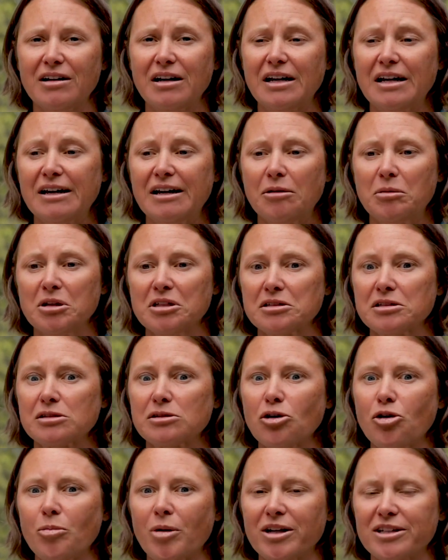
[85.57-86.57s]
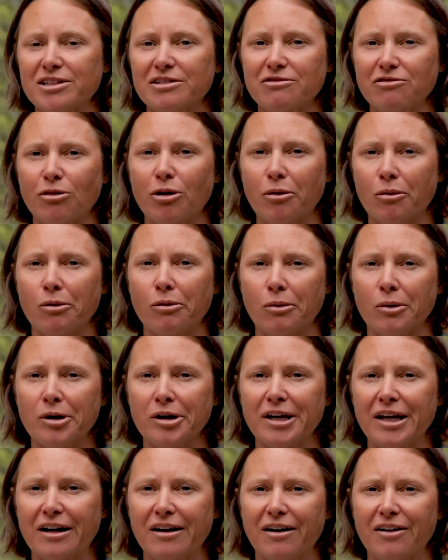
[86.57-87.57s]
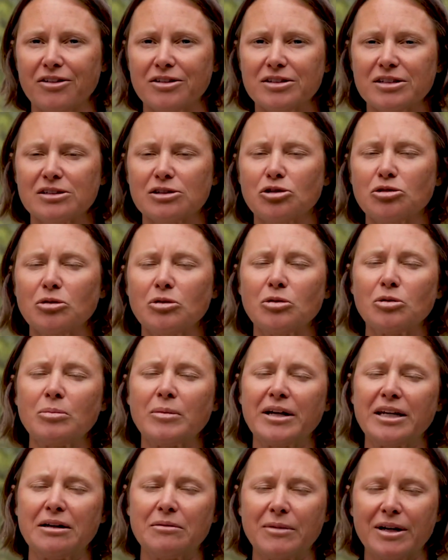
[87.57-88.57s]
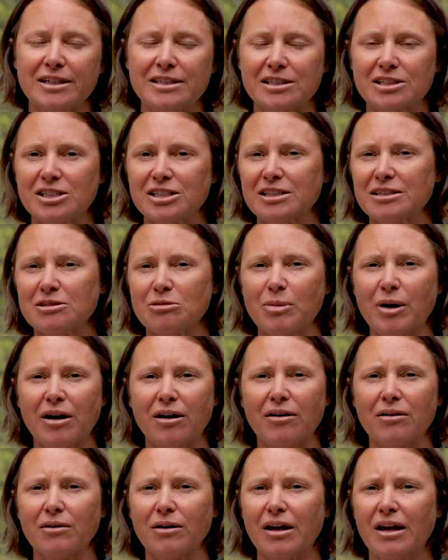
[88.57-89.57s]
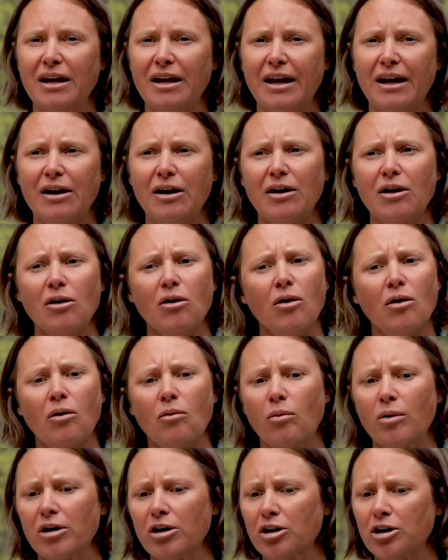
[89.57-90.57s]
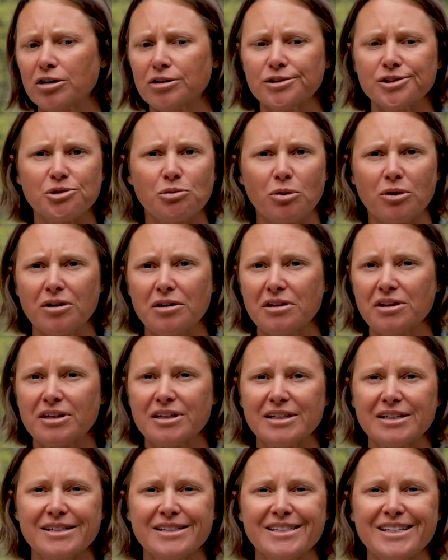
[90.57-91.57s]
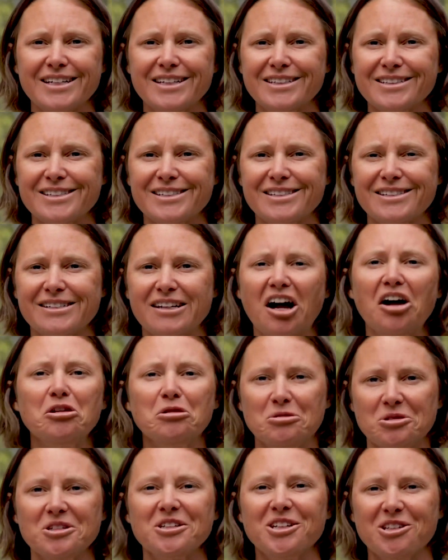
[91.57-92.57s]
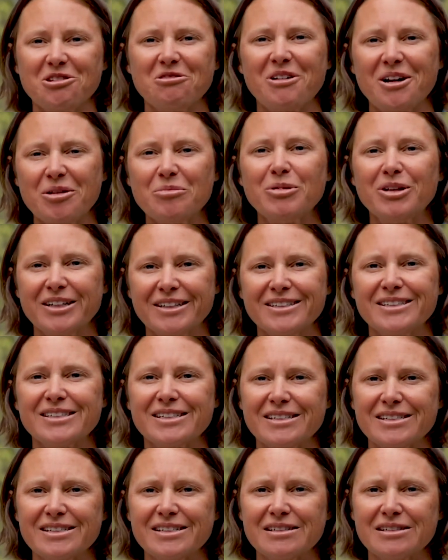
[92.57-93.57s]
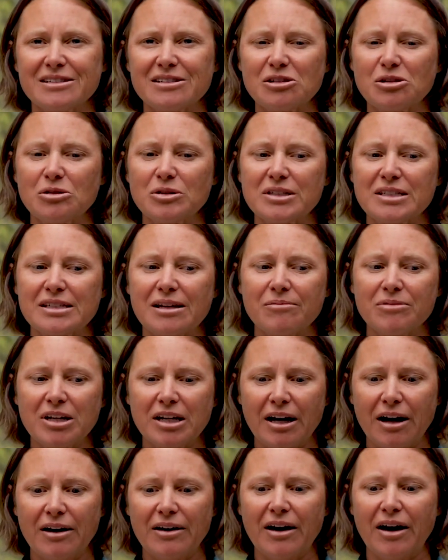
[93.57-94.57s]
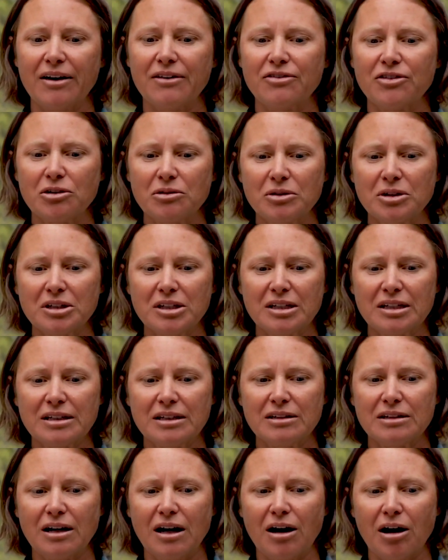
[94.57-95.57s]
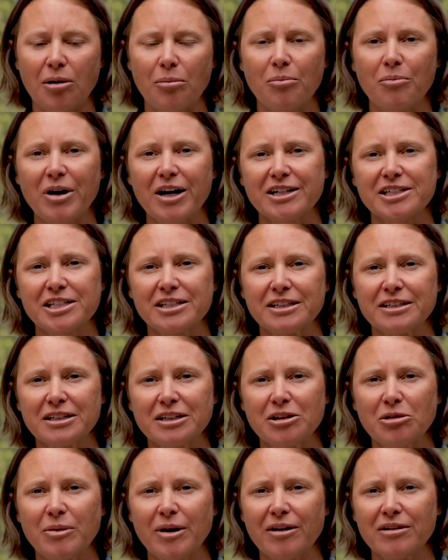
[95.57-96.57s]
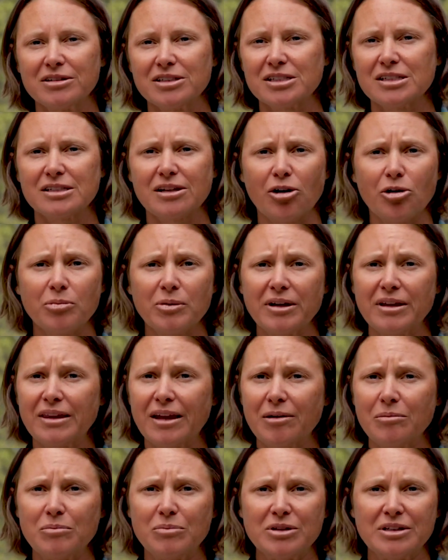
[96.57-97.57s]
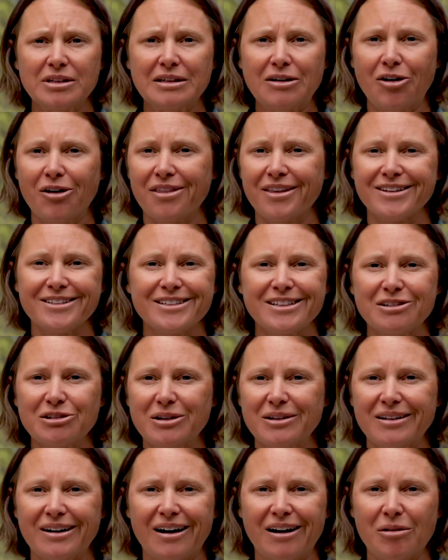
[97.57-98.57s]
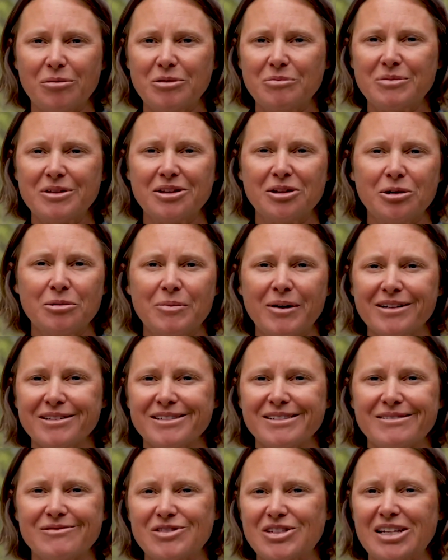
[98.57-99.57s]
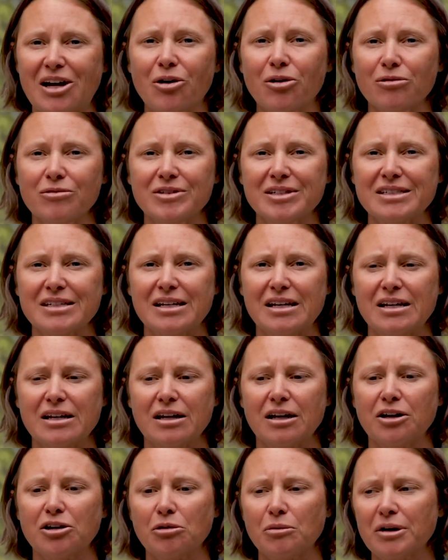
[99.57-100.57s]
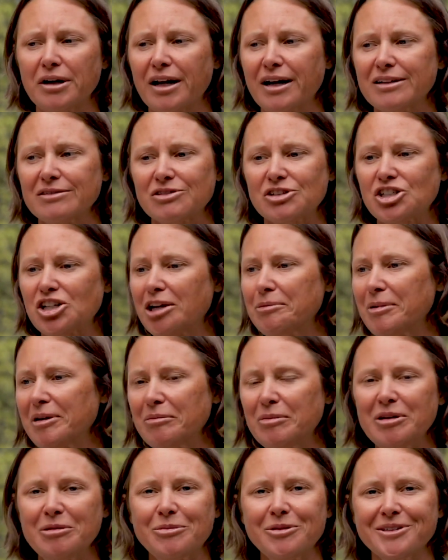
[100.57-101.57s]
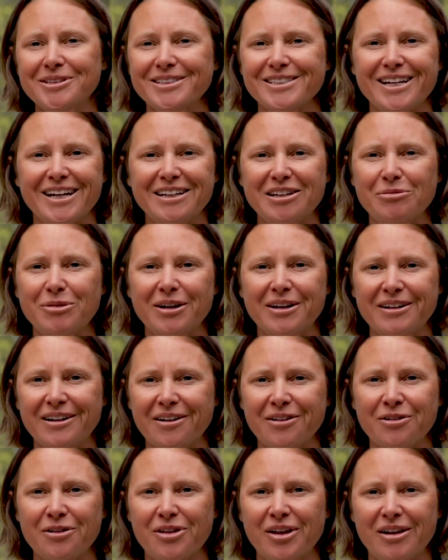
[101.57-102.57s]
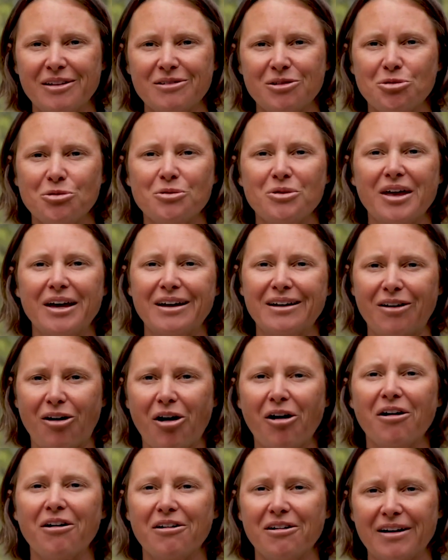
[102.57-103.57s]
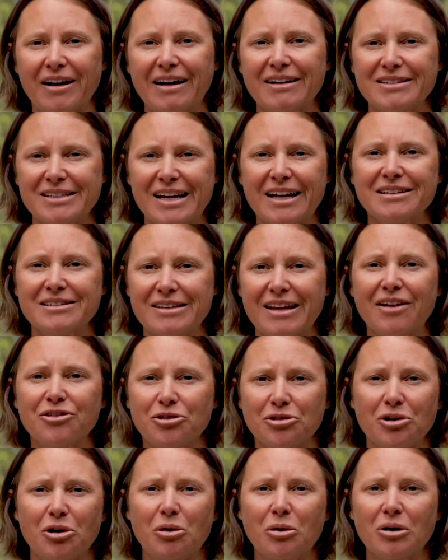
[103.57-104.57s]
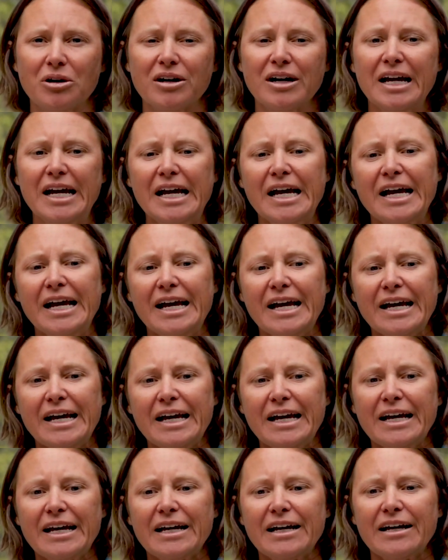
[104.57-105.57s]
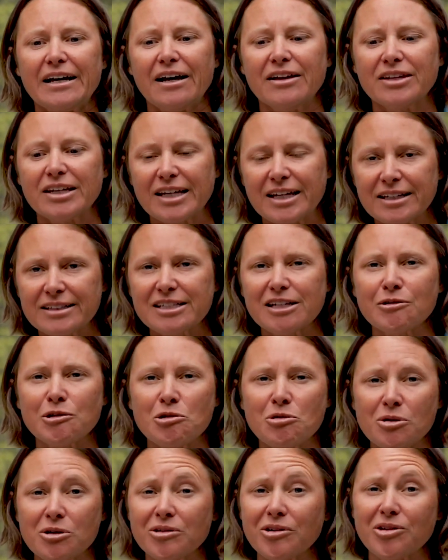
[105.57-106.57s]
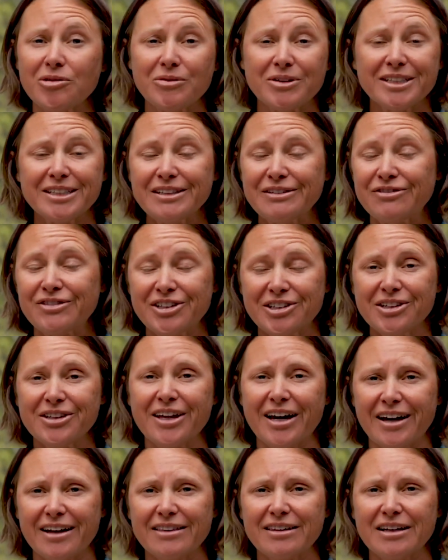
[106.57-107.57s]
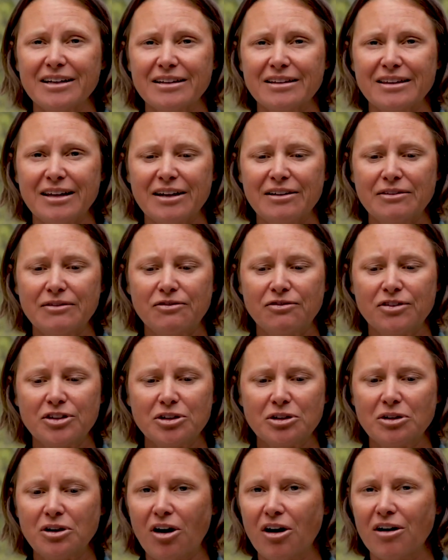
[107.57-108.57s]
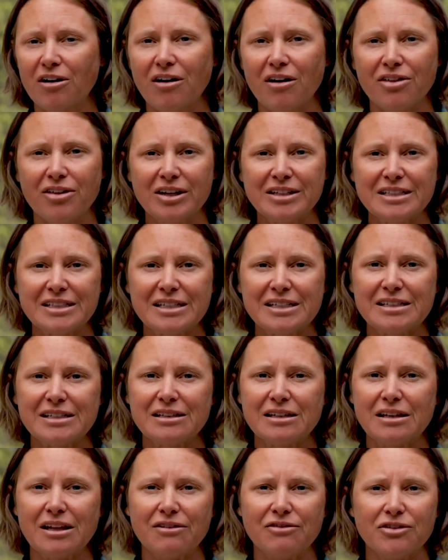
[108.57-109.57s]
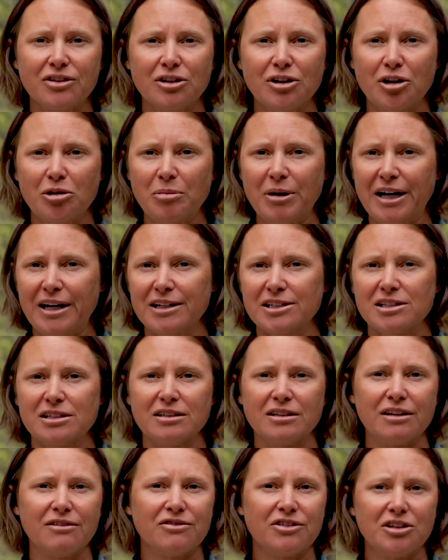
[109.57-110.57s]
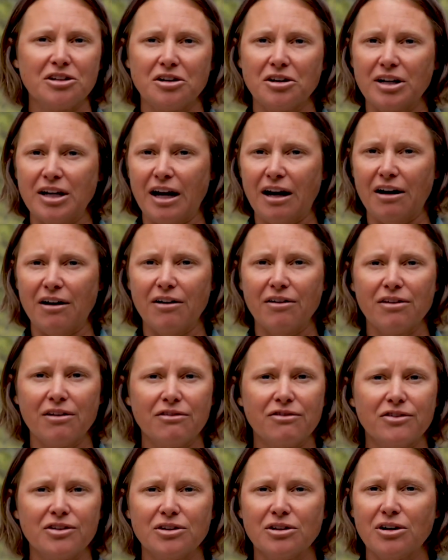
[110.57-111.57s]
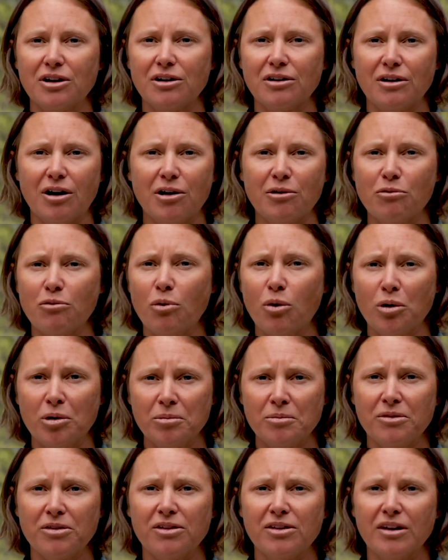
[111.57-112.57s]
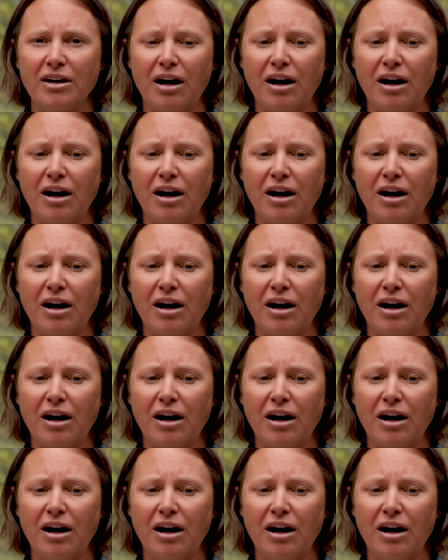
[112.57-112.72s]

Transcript: I mean, it's so much of what we're working on. There's so many messages about where girls' worth is, and it's not usually in the right places. And so it's something I, I feel really um, passionately about is just helping them be authentic um, and be their best selves. You know, we're not shaping people into anybody other than who they are as, as at their core. And the kids that we work with really feel that. They, they feel our authenticity, they feel our passion, they feel our care, they feel our, our warmth.